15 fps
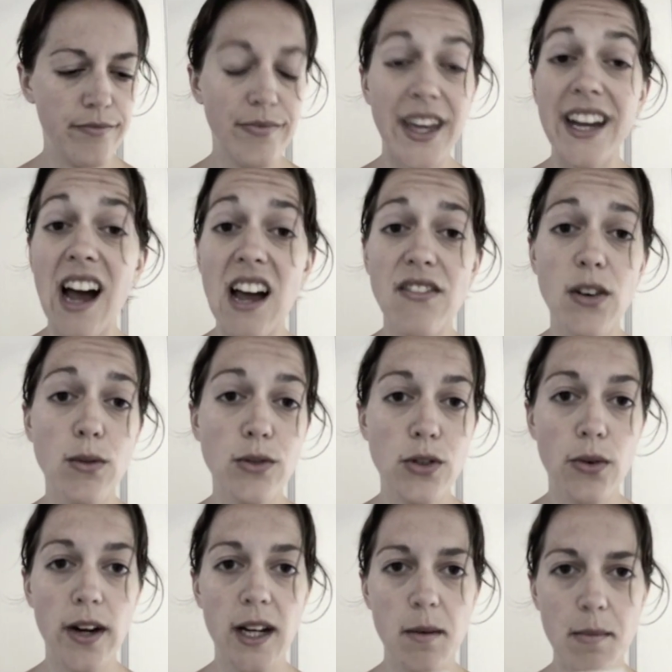like iPhone
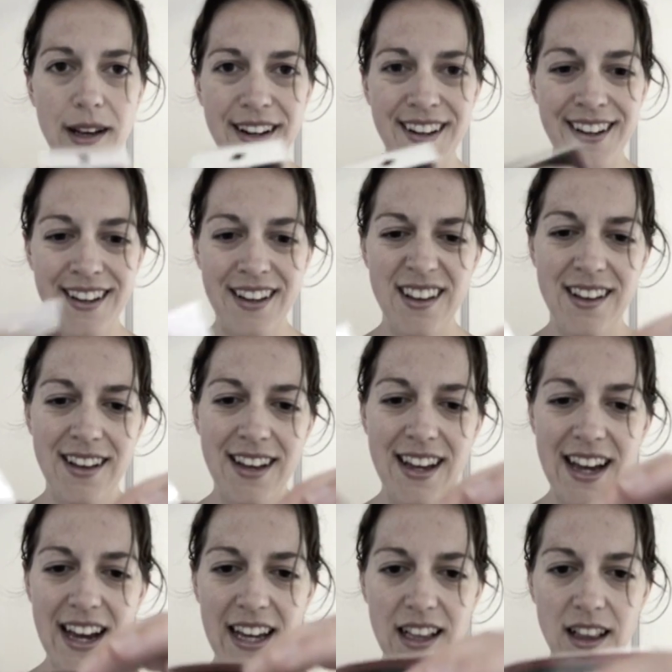screen. But
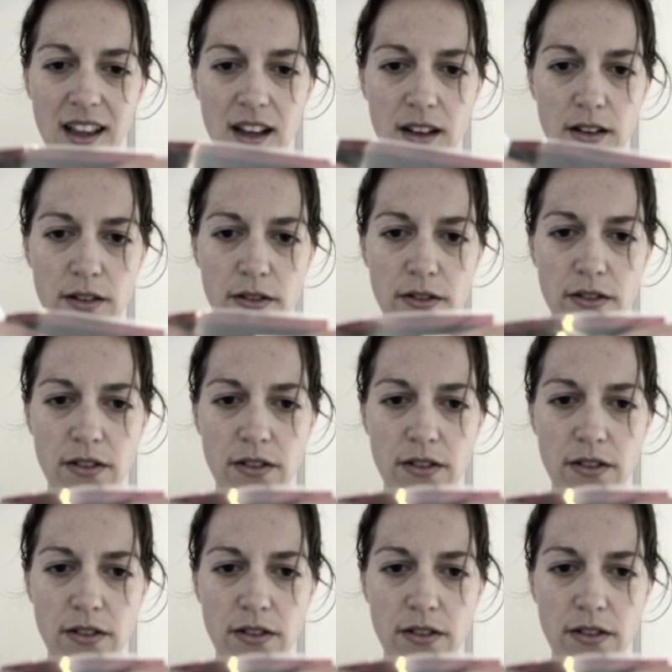I love